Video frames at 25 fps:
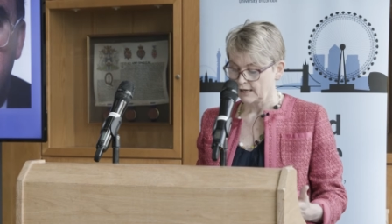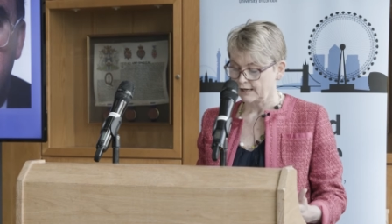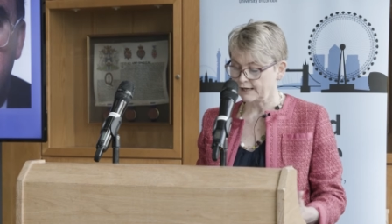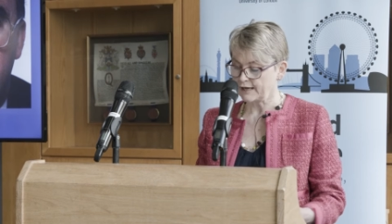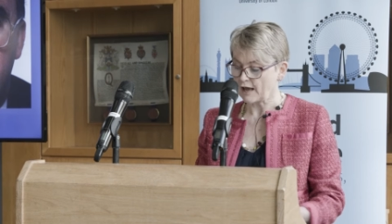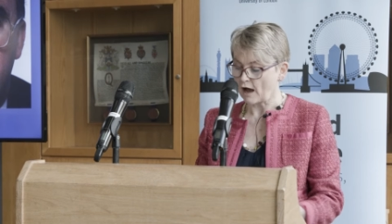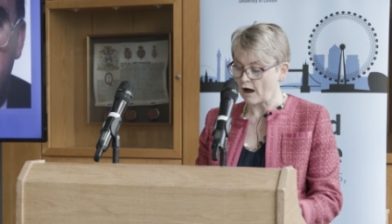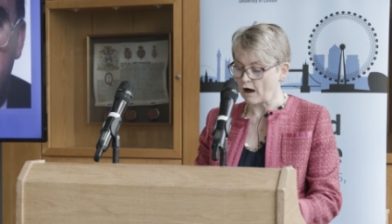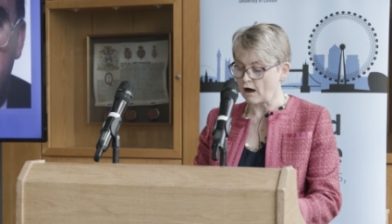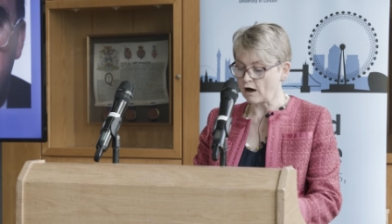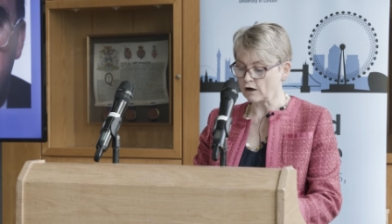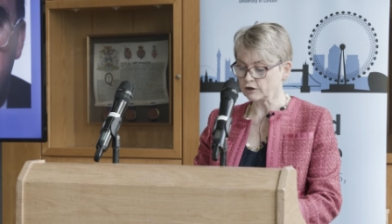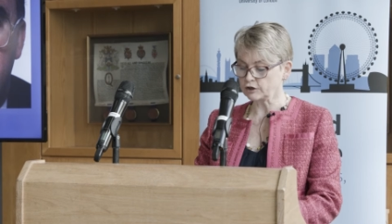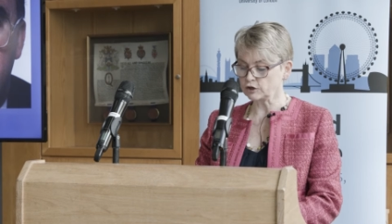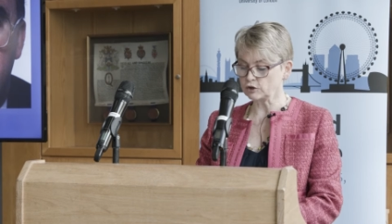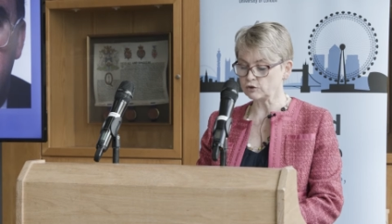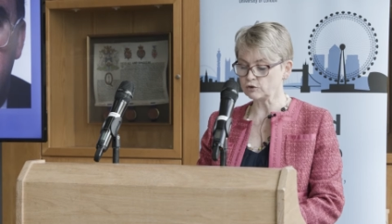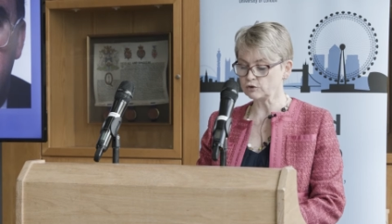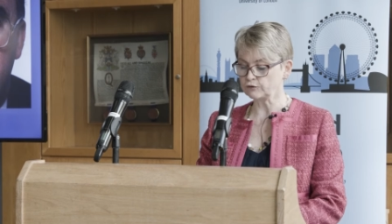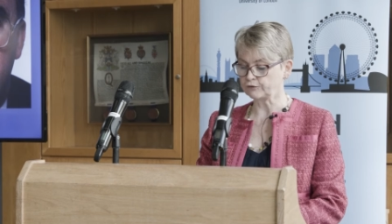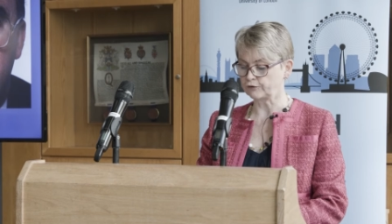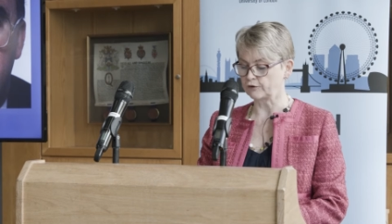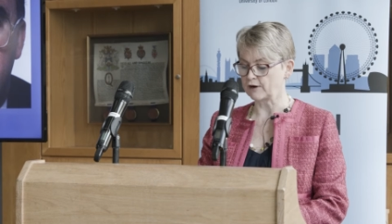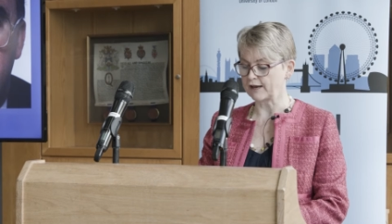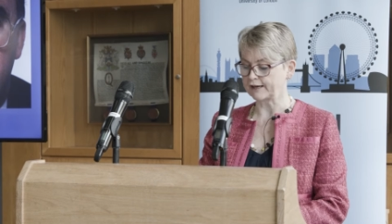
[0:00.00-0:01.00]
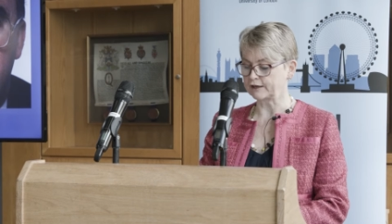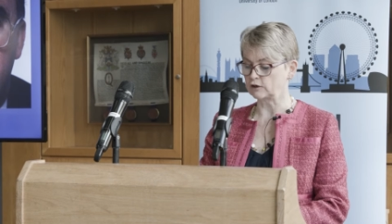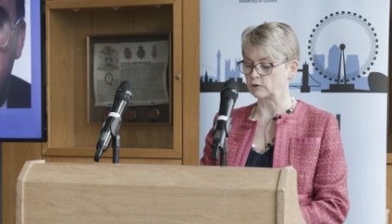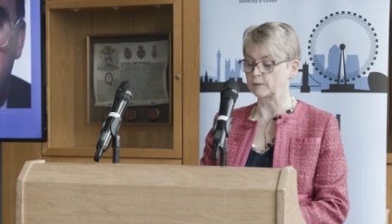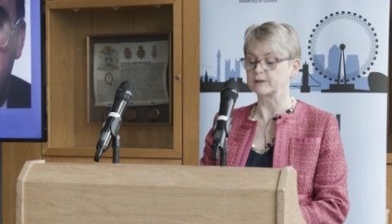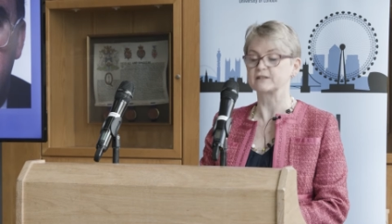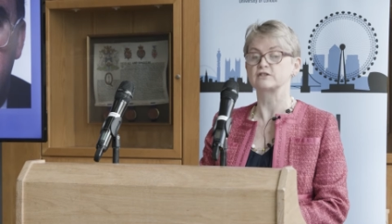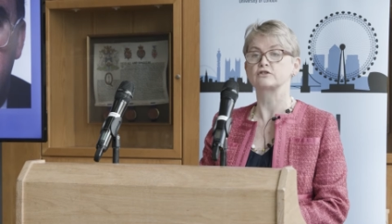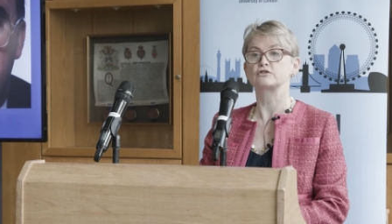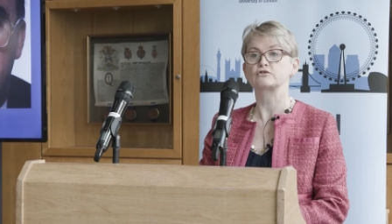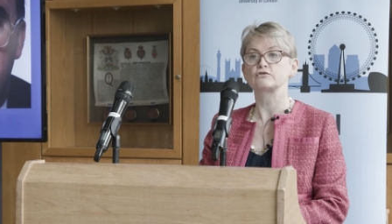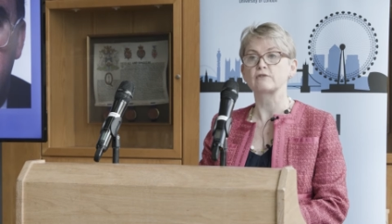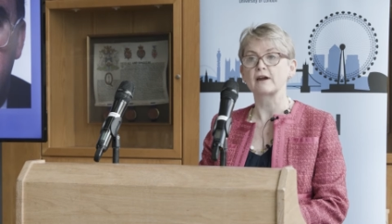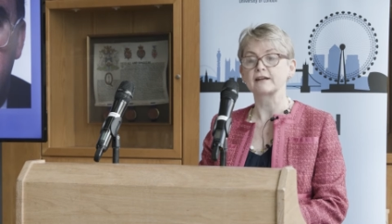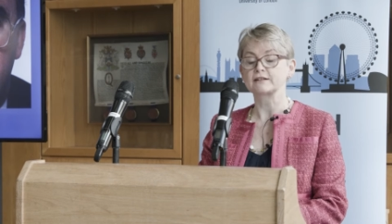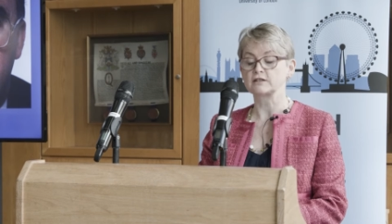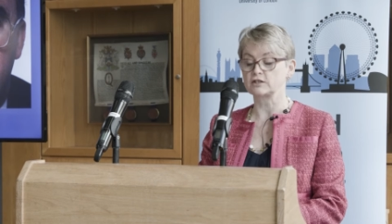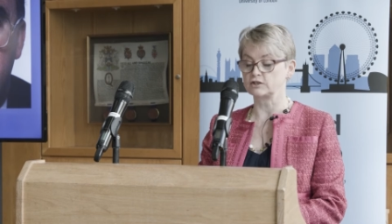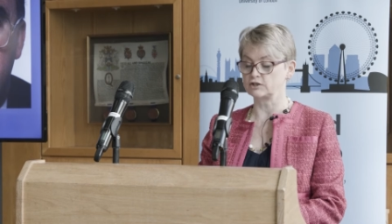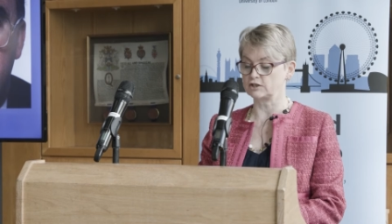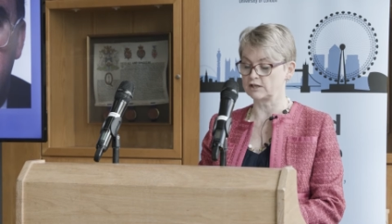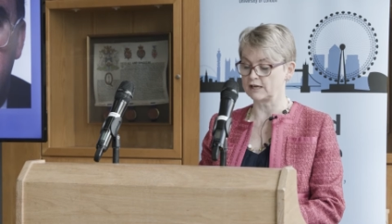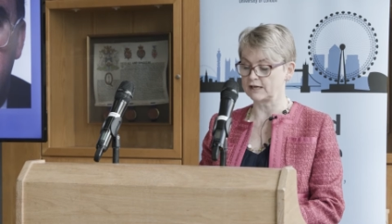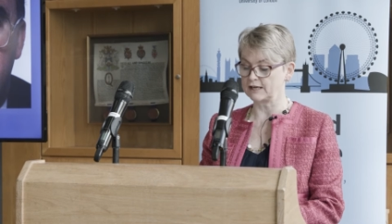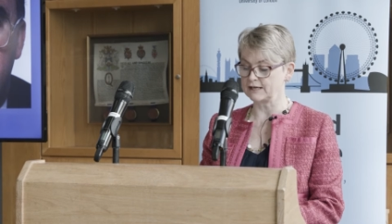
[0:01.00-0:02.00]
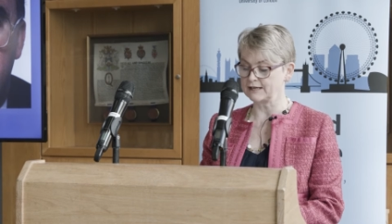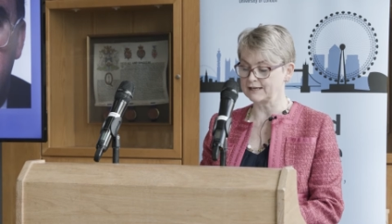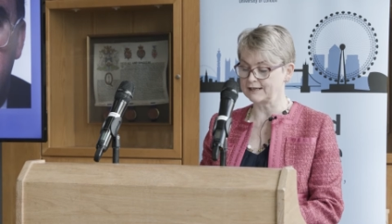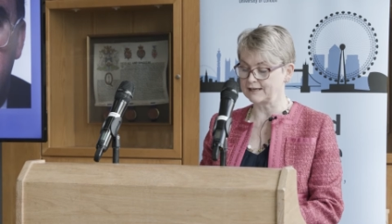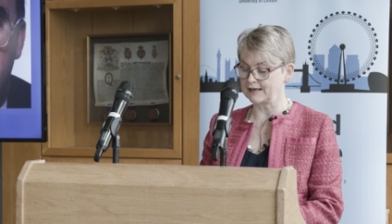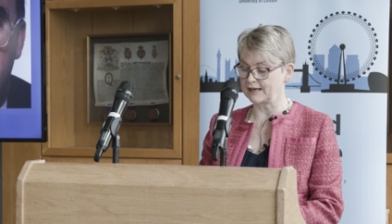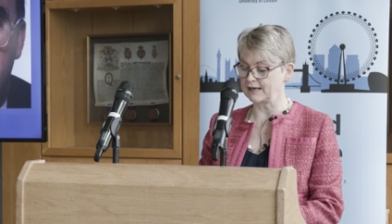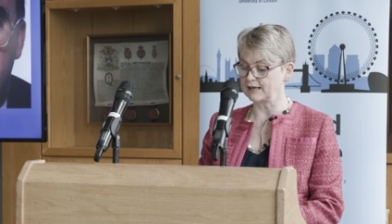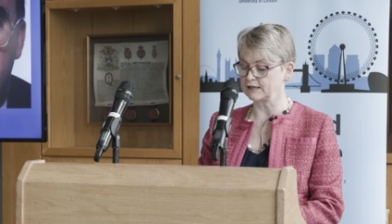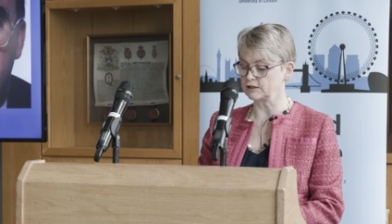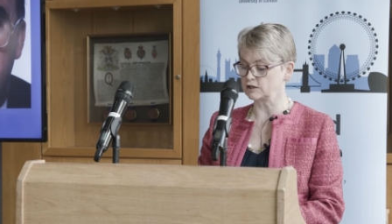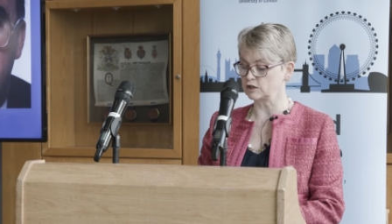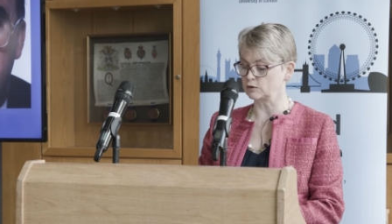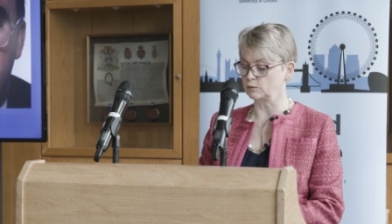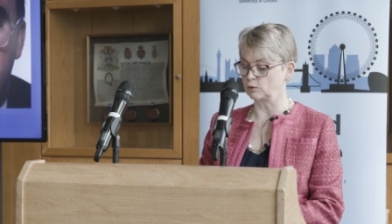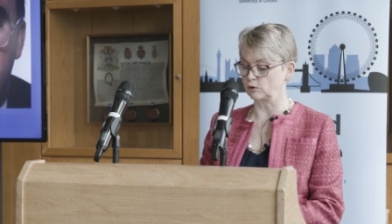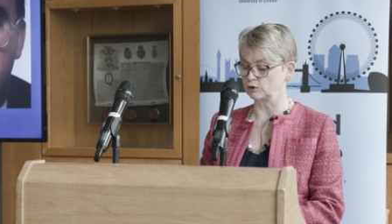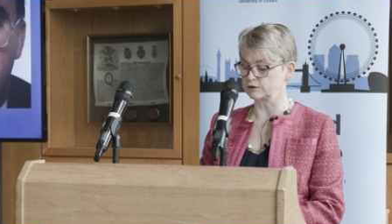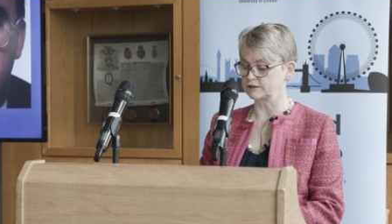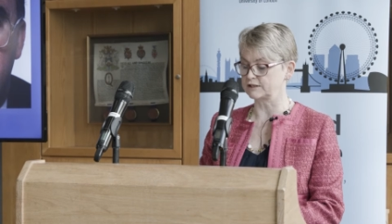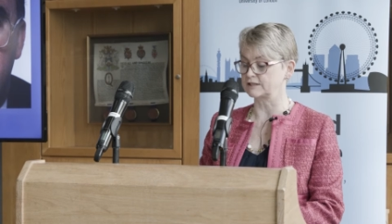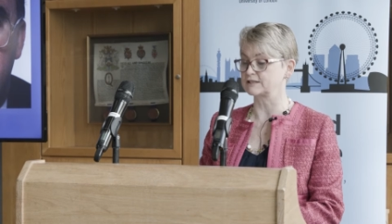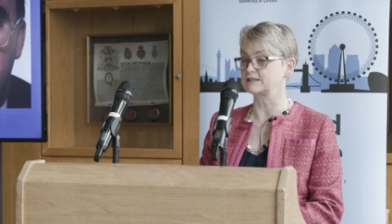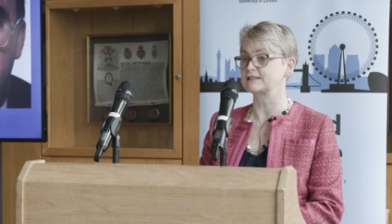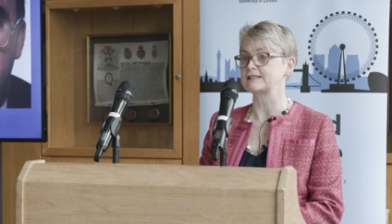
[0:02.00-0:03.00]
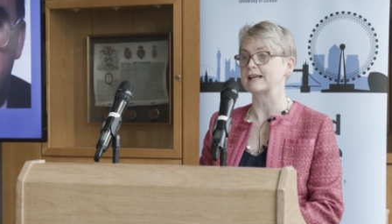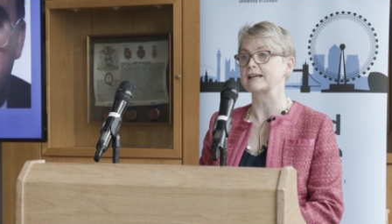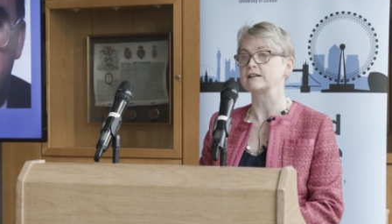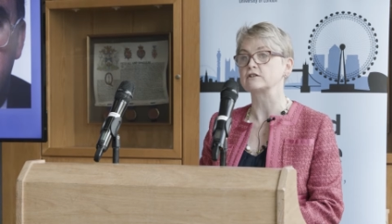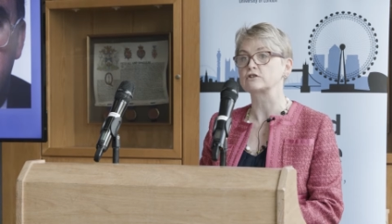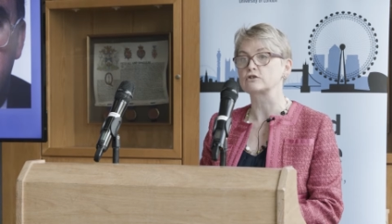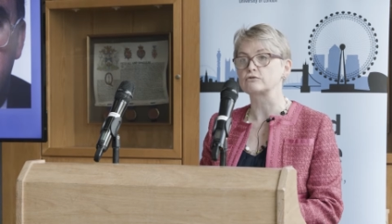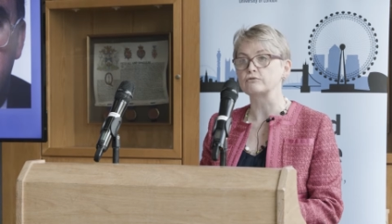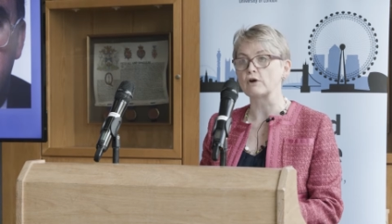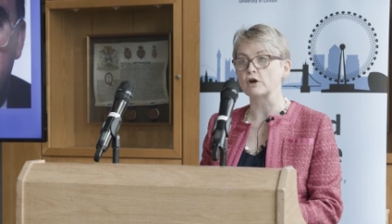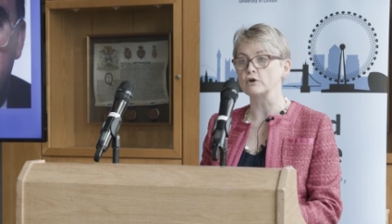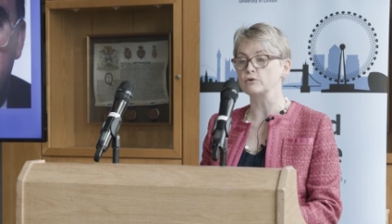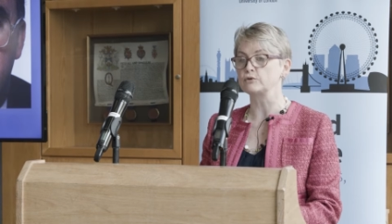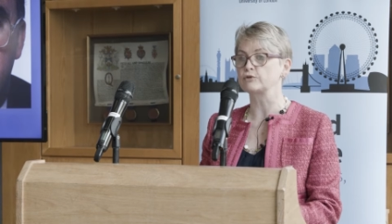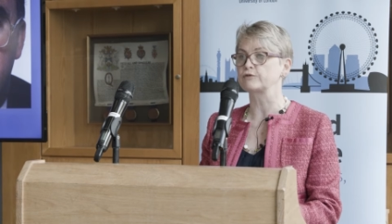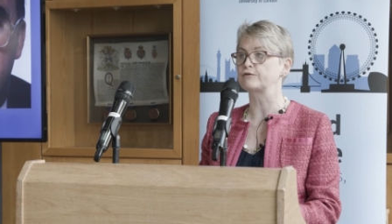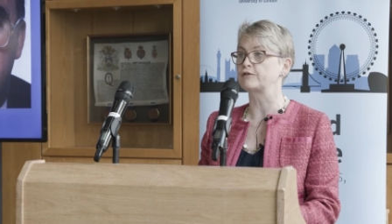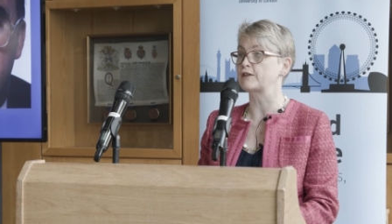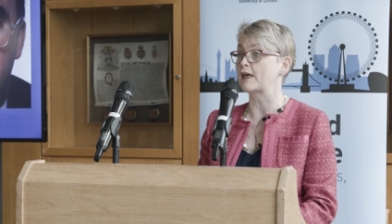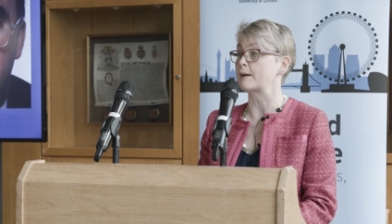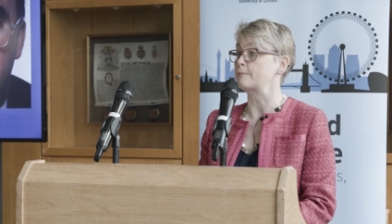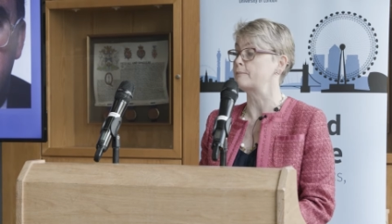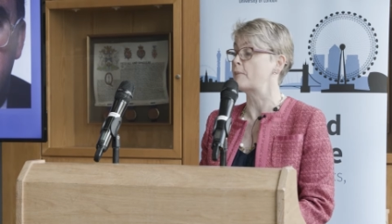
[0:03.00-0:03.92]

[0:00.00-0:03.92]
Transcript: he argued for an economic strategy geared towards sustained growth for